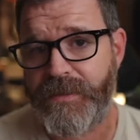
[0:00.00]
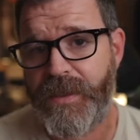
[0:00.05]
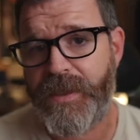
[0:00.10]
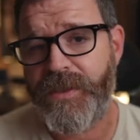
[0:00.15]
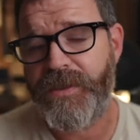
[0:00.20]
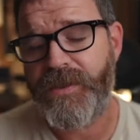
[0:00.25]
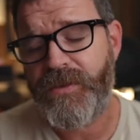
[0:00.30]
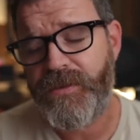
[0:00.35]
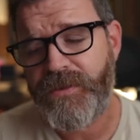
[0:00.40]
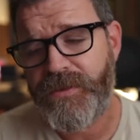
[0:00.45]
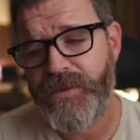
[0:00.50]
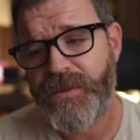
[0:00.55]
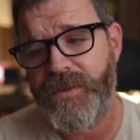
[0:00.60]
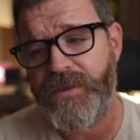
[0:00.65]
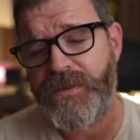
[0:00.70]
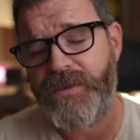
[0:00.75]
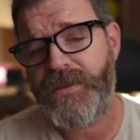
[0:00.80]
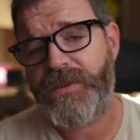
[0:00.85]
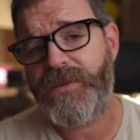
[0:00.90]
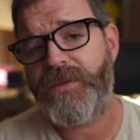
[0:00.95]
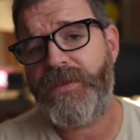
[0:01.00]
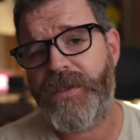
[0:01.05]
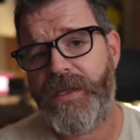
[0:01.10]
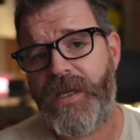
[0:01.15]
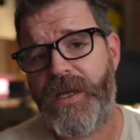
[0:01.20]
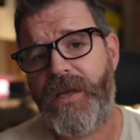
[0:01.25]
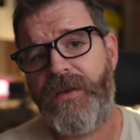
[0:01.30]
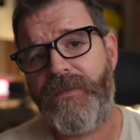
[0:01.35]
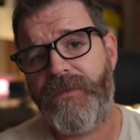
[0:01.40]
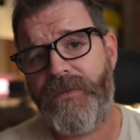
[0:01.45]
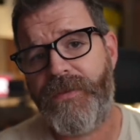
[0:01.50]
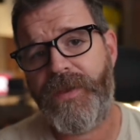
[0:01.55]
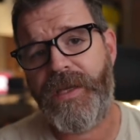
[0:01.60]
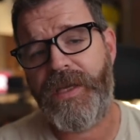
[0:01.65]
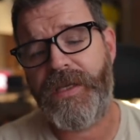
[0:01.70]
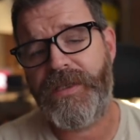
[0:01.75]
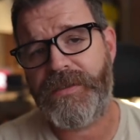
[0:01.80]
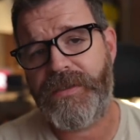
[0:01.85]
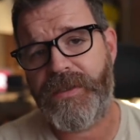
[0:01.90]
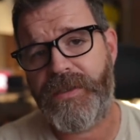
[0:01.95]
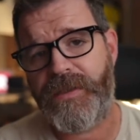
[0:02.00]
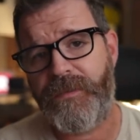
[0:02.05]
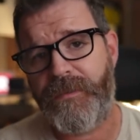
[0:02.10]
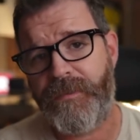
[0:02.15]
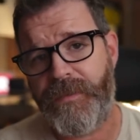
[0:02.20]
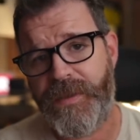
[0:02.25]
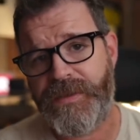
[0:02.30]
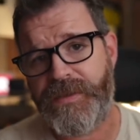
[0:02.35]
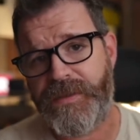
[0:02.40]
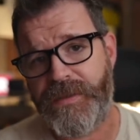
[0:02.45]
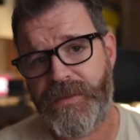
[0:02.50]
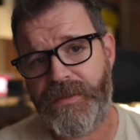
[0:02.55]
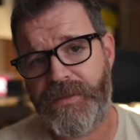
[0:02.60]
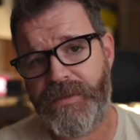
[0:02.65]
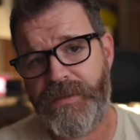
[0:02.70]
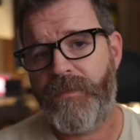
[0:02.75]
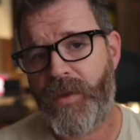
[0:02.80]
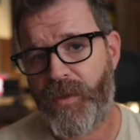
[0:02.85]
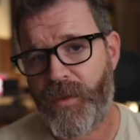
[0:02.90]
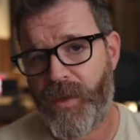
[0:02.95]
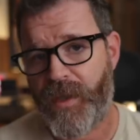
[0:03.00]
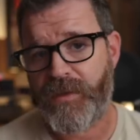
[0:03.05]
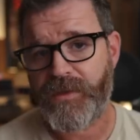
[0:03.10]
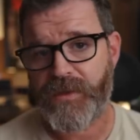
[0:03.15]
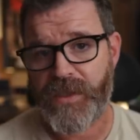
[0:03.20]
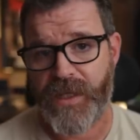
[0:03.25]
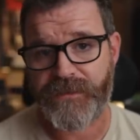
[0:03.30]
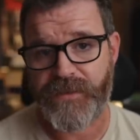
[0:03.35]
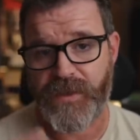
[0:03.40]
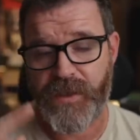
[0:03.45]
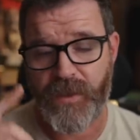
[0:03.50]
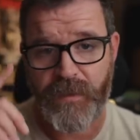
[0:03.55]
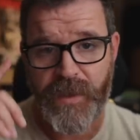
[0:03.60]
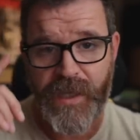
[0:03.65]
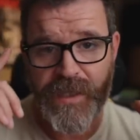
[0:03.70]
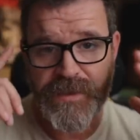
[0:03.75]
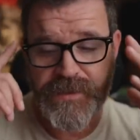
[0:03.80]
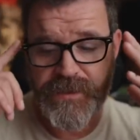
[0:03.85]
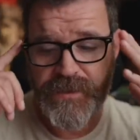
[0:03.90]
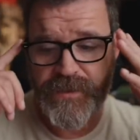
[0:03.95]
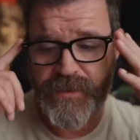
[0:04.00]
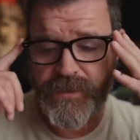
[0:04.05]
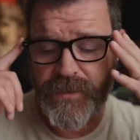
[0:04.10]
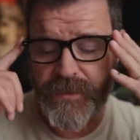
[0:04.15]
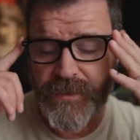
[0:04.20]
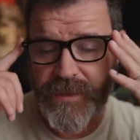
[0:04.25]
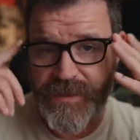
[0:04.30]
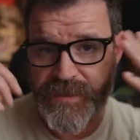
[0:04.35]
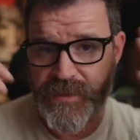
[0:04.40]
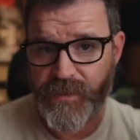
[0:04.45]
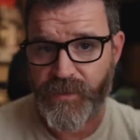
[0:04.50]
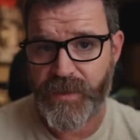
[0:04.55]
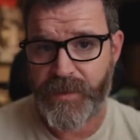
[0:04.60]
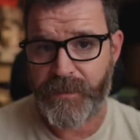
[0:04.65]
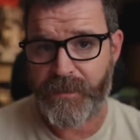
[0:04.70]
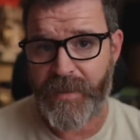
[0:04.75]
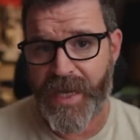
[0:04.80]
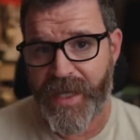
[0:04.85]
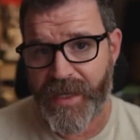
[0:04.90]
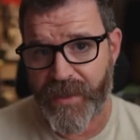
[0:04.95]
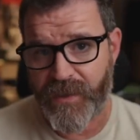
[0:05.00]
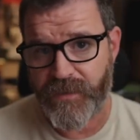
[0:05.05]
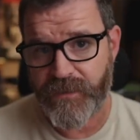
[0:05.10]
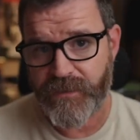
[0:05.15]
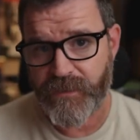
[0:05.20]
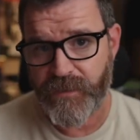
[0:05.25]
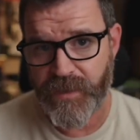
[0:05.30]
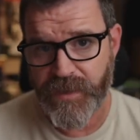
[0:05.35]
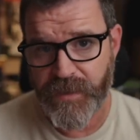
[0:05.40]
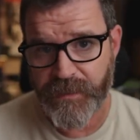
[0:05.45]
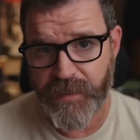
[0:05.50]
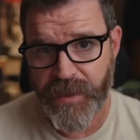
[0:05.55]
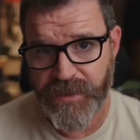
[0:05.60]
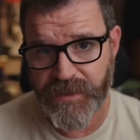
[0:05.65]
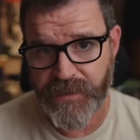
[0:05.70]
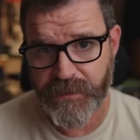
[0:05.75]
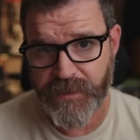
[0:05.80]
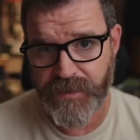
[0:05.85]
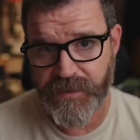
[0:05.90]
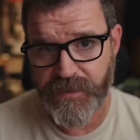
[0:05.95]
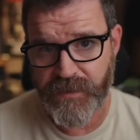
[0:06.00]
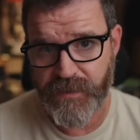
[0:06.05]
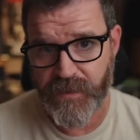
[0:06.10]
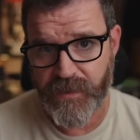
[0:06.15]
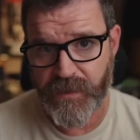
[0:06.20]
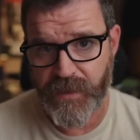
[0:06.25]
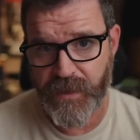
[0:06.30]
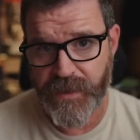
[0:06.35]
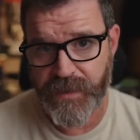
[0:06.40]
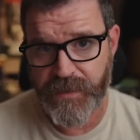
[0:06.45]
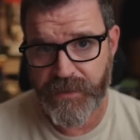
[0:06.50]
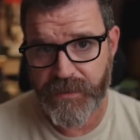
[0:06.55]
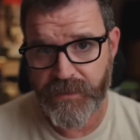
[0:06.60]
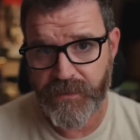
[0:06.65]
And usually you're still gonna have things that are missing. But we also have to go back to, does it really matter what the measurements look like?